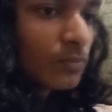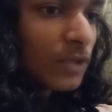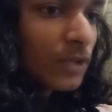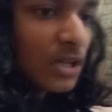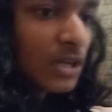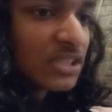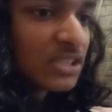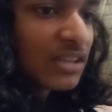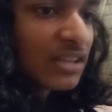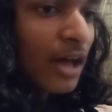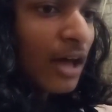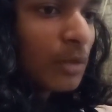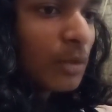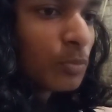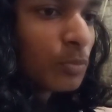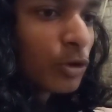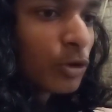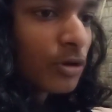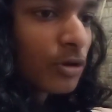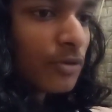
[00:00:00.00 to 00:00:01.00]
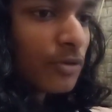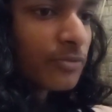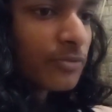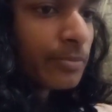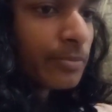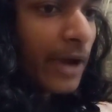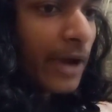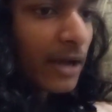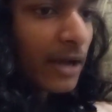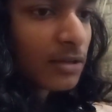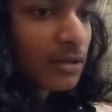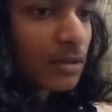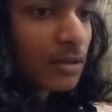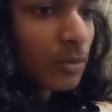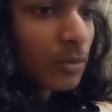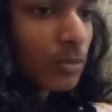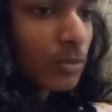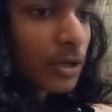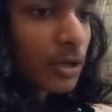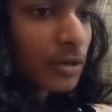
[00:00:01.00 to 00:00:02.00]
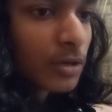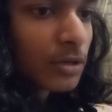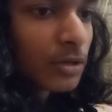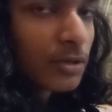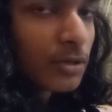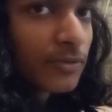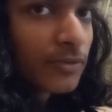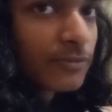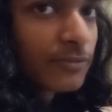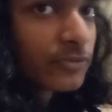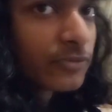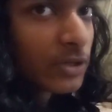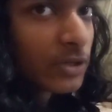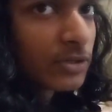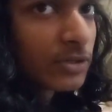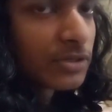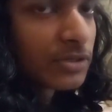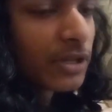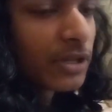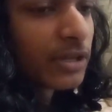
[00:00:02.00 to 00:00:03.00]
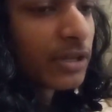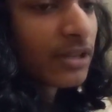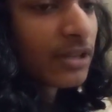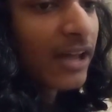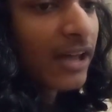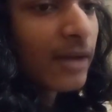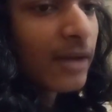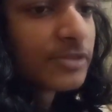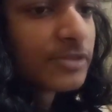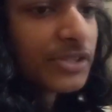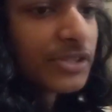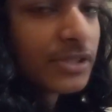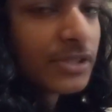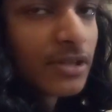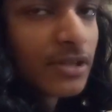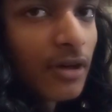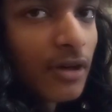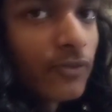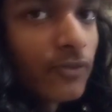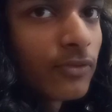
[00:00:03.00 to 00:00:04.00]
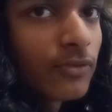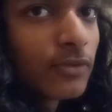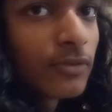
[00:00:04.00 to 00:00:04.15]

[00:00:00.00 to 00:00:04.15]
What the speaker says: It's a lot more of practical work, like labs and stuff.